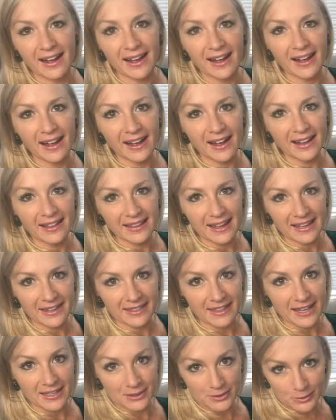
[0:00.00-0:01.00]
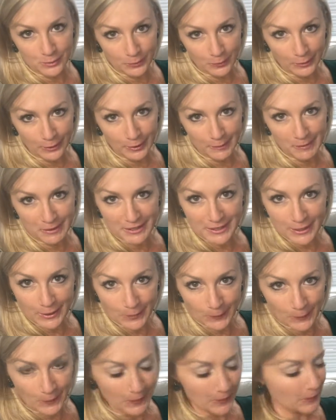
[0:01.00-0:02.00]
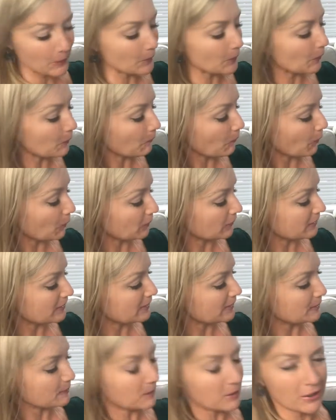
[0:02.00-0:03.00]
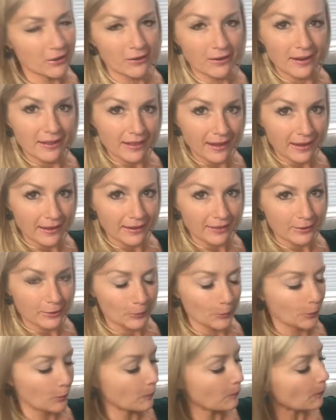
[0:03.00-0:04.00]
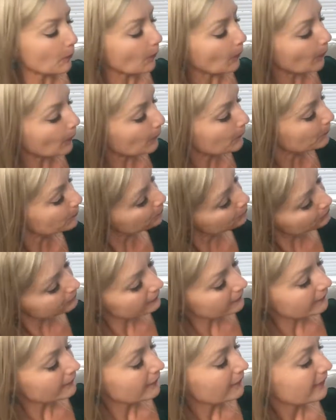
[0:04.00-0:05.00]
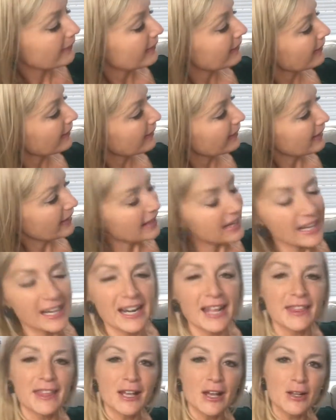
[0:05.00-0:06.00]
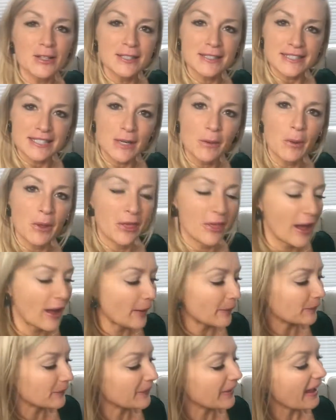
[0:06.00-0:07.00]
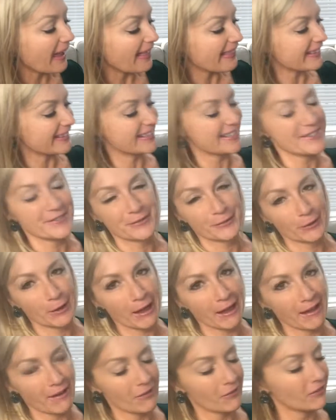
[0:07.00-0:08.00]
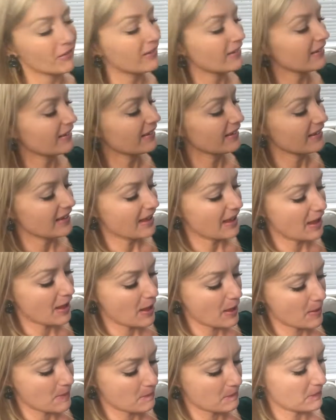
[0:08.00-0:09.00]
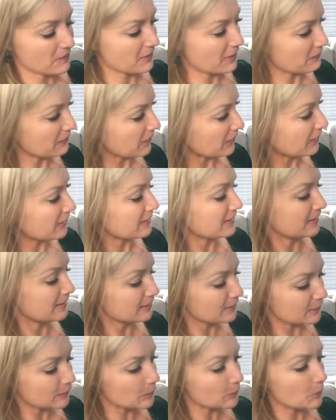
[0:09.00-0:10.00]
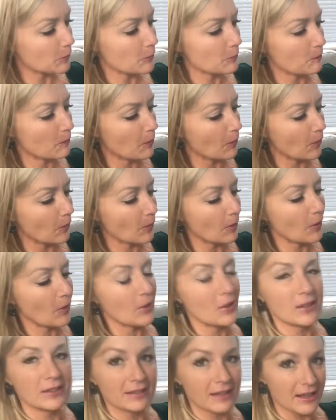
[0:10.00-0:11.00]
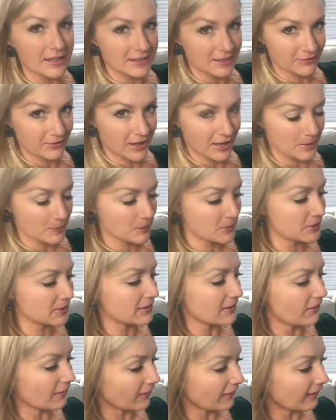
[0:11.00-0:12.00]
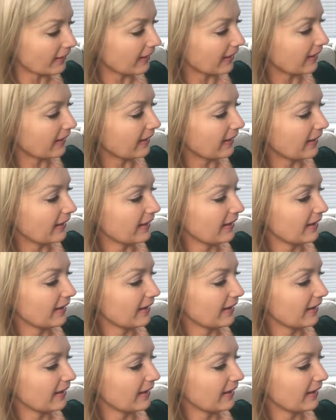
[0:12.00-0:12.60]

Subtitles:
I like that story because I don't want the North Pole to disappear. I like the North Pole. And I think I'll stick with that reality for now. That there is still a North Pole, lots of animals on it,